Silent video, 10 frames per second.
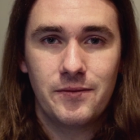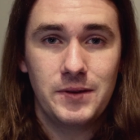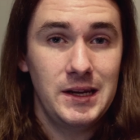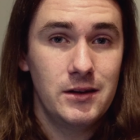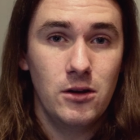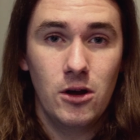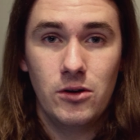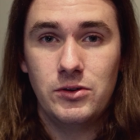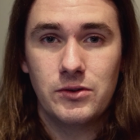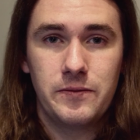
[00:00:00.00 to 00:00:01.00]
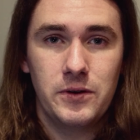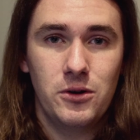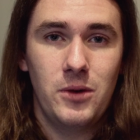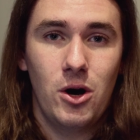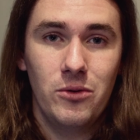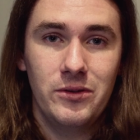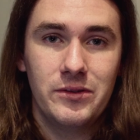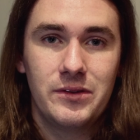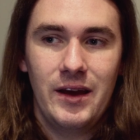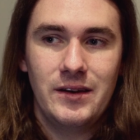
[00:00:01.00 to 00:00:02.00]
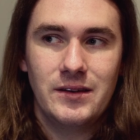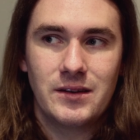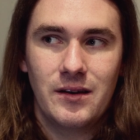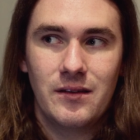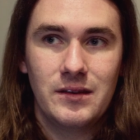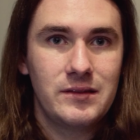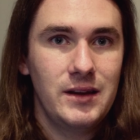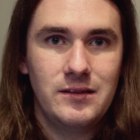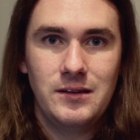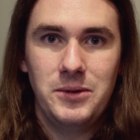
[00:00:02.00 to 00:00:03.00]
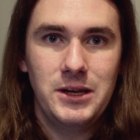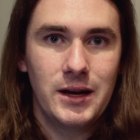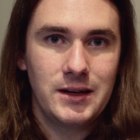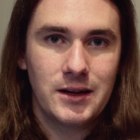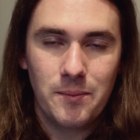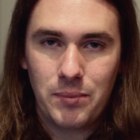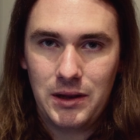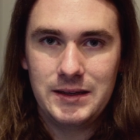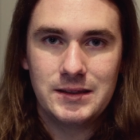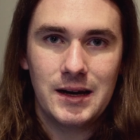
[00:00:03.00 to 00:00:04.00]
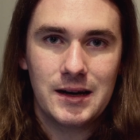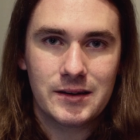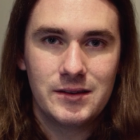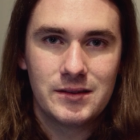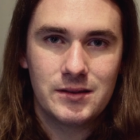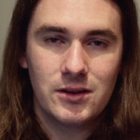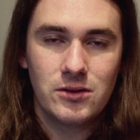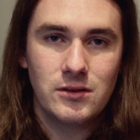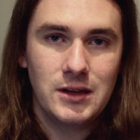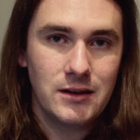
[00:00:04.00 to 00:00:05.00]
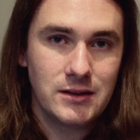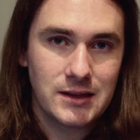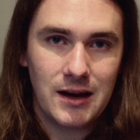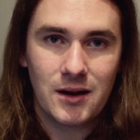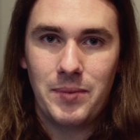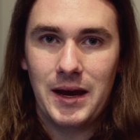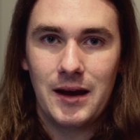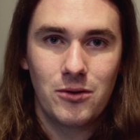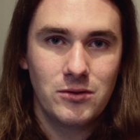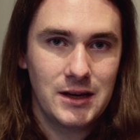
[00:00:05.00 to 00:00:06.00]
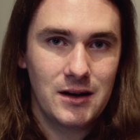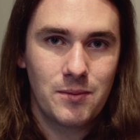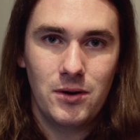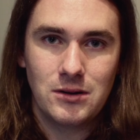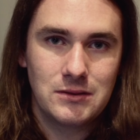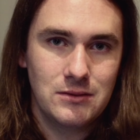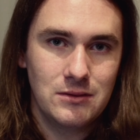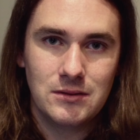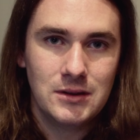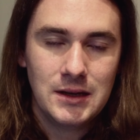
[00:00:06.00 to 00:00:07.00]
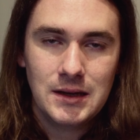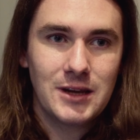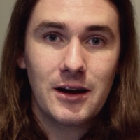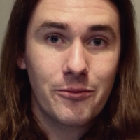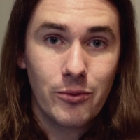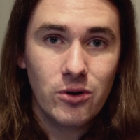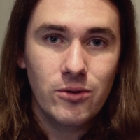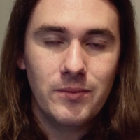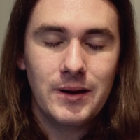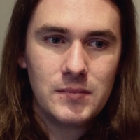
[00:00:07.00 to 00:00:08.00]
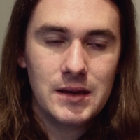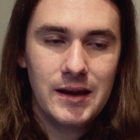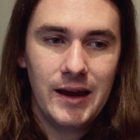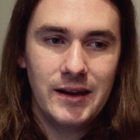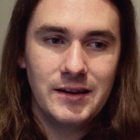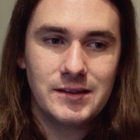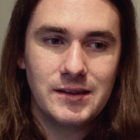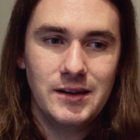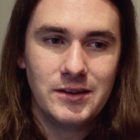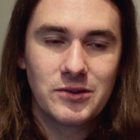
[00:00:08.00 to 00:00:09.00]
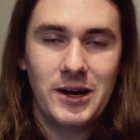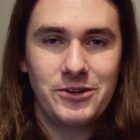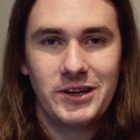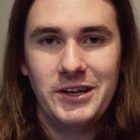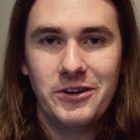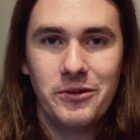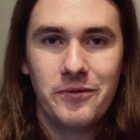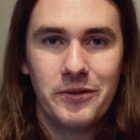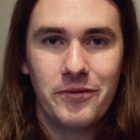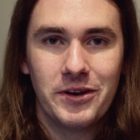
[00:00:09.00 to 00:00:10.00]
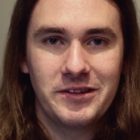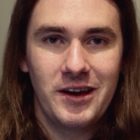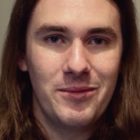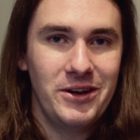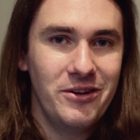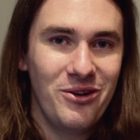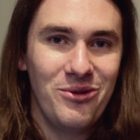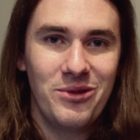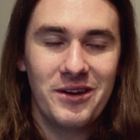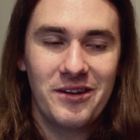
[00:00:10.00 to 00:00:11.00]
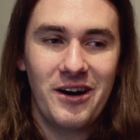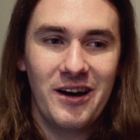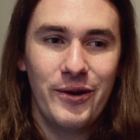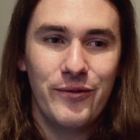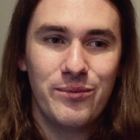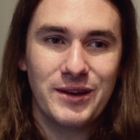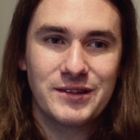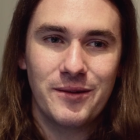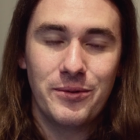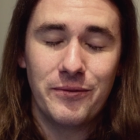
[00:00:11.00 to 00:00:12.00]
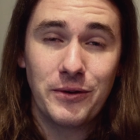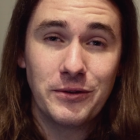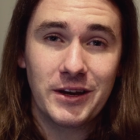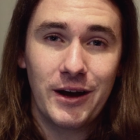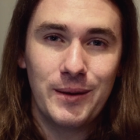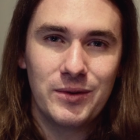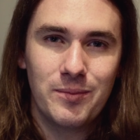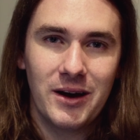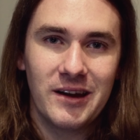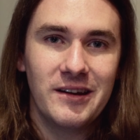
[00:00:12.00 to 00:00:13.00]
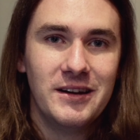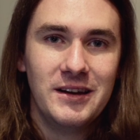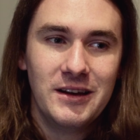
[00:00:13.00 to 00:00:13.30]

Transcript: off, you need to load your film holders, and this needs to be done in complete darkness. So you need a dark bag or dark box or dark room, and it is quite tricky to do for the first time. I know that I've messed up a few times by